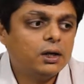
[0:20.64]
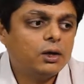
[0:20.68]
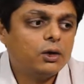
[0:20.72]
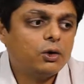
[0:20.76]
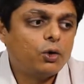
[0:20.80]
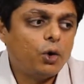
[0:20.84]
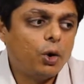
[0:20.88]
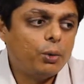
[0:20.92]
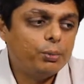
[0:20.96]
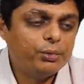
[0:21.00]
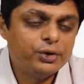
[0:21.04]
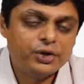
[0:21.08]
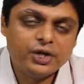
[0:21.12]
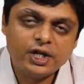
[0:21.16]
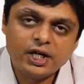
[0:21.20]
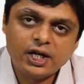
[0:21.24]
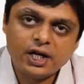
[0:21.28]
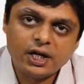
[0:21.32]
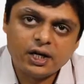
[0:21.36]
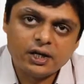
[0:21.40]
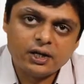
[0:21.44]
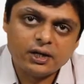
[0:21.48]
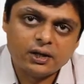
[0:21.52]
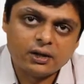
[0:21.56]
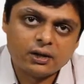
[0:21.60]

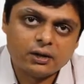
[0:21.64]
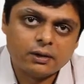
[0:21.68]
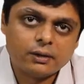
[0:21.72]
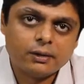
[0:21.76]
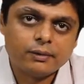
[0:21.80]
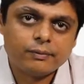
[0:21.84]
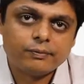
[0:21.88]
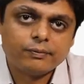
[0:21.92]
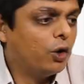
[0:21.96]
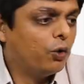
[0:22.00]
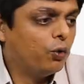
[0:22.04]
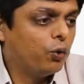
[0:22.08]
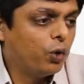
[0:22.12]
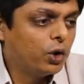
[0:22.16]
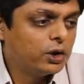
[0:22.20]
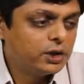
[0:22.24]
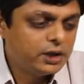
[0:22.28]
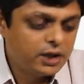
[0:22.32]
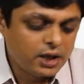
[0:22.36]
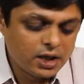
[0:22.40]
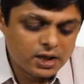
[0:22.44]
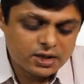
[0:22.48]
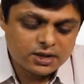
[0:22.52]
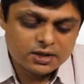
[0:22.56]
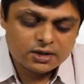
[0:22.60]
Communicator.
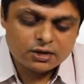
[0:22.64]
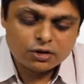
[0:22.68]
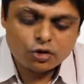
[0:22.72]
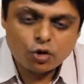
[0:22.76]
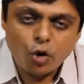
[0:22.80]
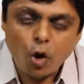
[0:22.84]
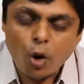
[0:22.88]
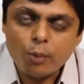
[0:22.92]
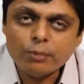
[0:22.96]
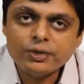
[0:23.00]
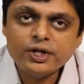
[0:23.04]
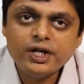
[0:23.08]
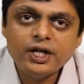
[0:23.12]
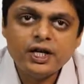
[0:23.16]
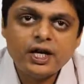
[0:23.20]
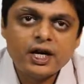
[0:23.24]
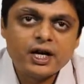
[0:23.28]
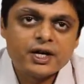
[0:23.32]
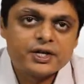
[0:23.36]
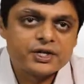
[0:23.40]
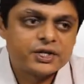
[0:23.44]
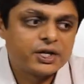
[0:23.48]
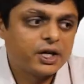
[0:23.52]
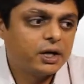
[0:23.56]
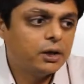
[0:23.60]
What does
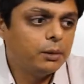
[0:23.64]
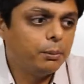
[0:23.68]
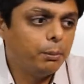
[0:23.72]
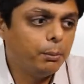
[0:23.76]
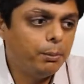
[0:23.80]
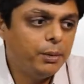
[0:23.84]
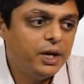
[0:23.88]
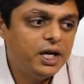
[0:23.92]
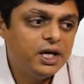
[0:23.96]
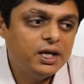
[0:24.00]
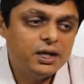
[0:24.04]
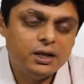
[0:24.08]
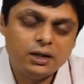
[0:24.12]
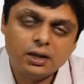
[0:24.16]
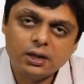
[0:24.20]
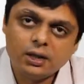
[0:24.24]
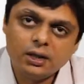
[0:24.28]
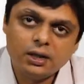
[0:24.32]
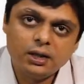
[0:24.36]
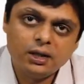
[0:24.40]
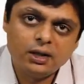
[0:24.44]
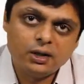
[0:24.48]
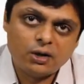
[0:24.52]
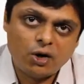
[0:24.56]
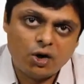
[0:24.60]
communication mean
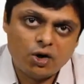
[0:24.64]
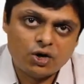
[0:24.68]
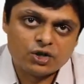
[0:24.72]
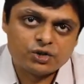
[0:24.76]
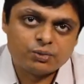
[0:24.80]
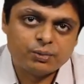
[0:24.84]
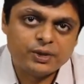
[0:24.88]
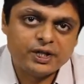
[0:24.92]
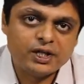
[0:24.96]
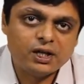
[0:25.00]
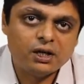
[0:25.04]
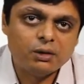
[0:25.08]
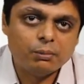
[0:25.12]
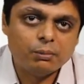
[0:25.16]
in hospital